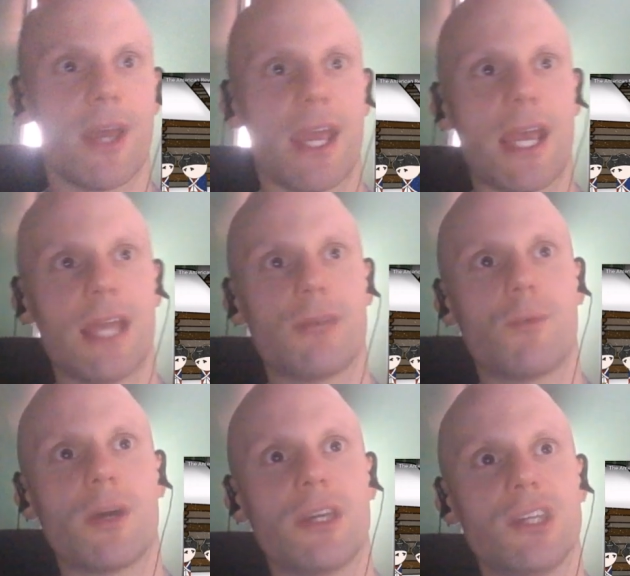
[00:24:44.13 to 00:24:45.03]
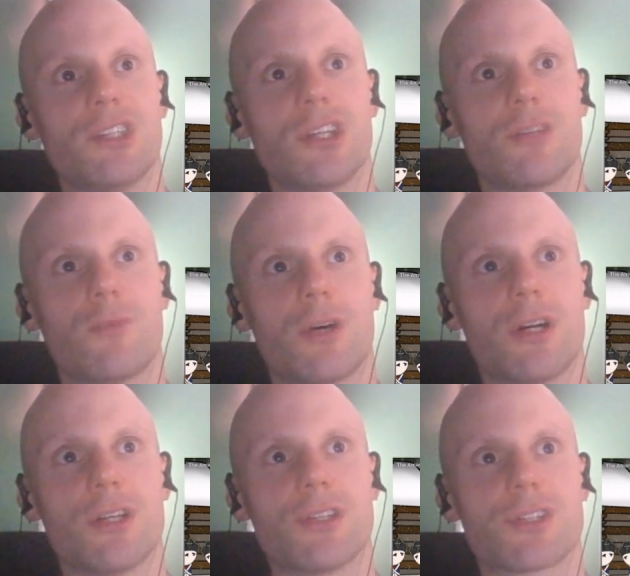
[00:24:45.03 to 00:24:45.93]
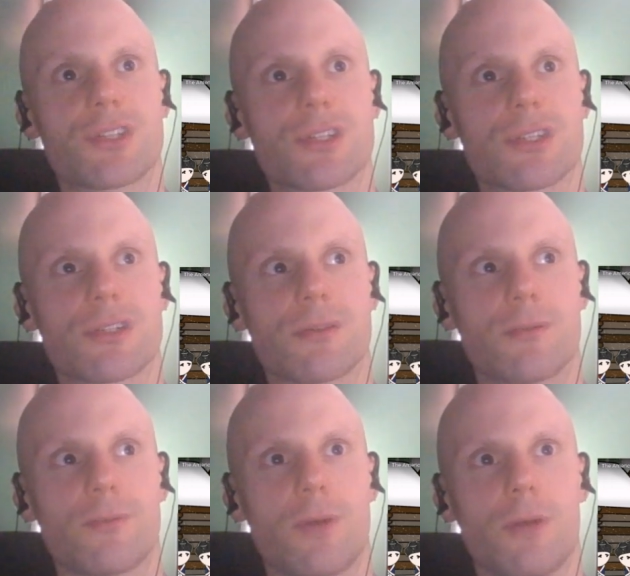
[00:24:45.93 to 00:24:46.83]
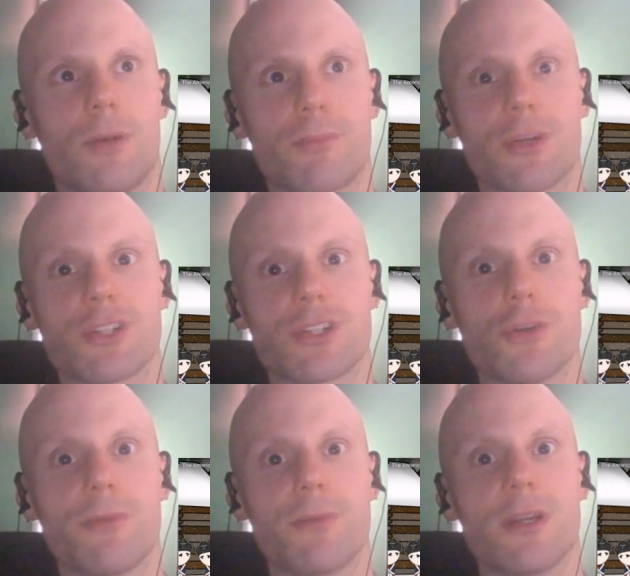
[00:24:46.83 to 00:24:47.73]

And what he did was, well, pretty stupid.